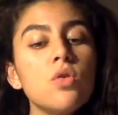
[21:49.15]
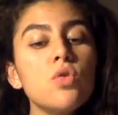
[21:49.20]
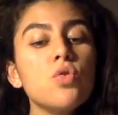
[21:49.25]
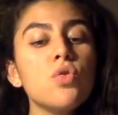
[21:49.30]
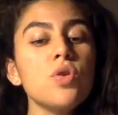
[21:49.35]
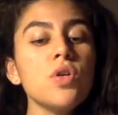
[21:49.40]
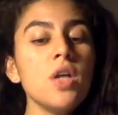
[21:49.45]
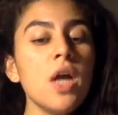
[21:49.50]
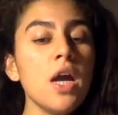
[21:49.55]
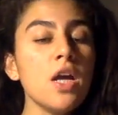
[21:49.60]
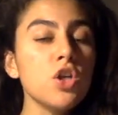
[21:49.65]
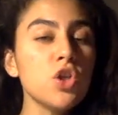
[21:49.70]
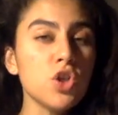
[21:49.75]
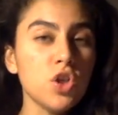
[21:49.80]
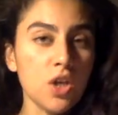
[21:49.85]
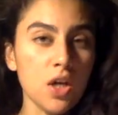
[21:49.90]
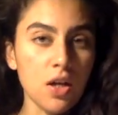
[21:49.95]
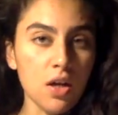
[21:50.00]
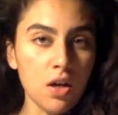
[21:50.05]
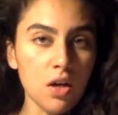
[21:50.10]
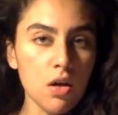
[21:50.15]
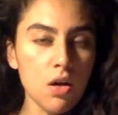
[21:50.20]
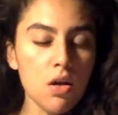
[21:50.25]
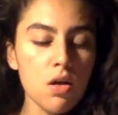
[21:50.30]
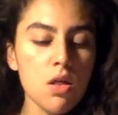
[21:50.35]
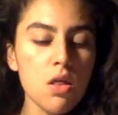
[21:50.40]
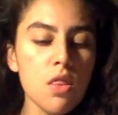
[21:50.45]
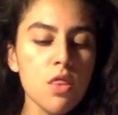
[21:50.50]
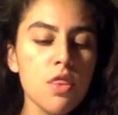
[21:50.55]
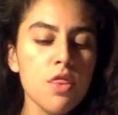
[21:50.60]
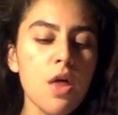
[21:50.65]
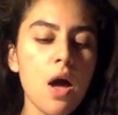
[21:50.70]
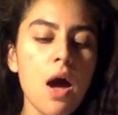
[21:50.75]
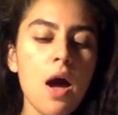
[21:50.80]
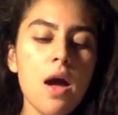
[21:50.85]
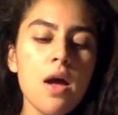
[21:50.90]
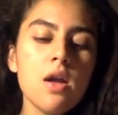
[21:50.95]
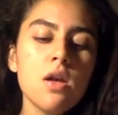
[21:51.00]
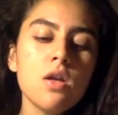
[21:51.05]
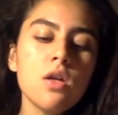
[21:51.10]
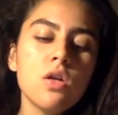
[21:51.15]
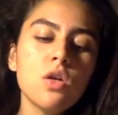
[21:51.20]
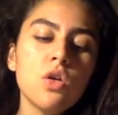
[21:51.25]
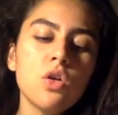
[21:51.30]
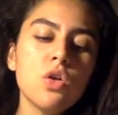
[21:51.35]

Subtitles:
creation that